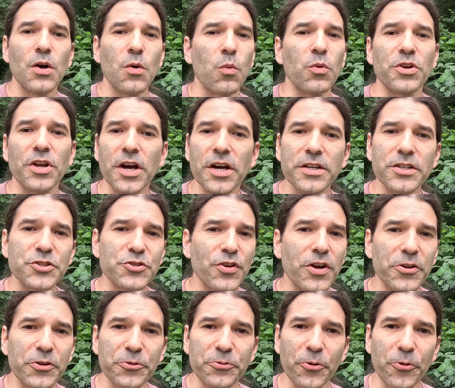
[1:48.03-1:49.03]
We're not gonna try
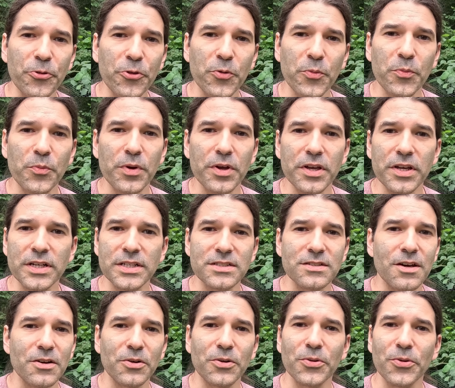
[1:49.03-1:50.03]
to grow them in a
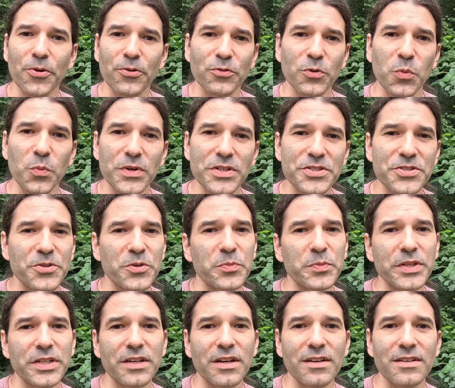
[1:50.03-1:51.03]
tunnel over winter
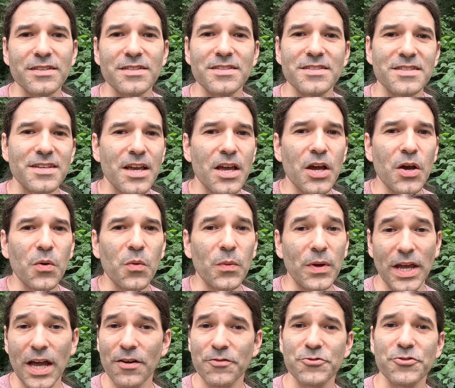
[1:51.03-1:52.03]
because we
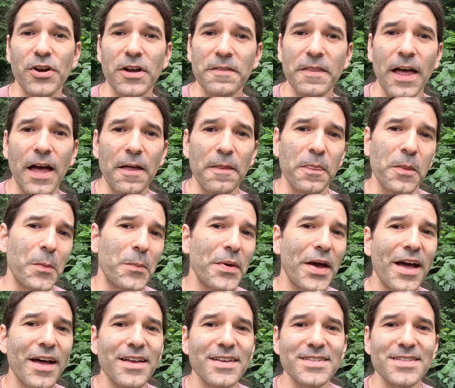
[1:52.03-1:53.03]
have tried that in the
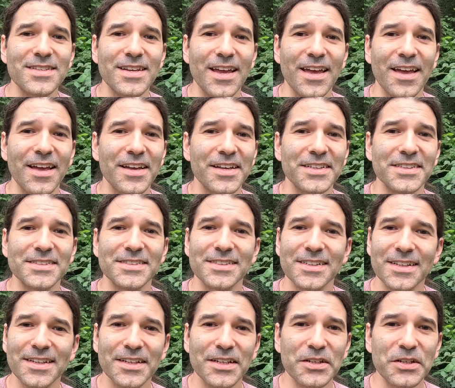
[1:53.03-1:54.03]
past and
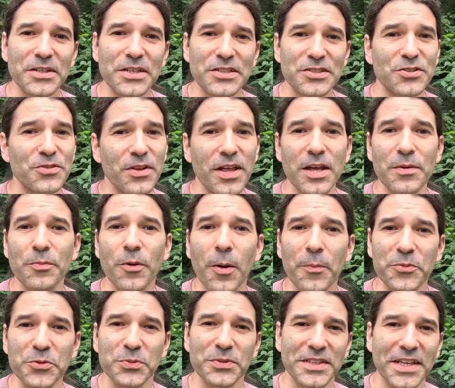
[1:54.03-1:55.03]
still had problems with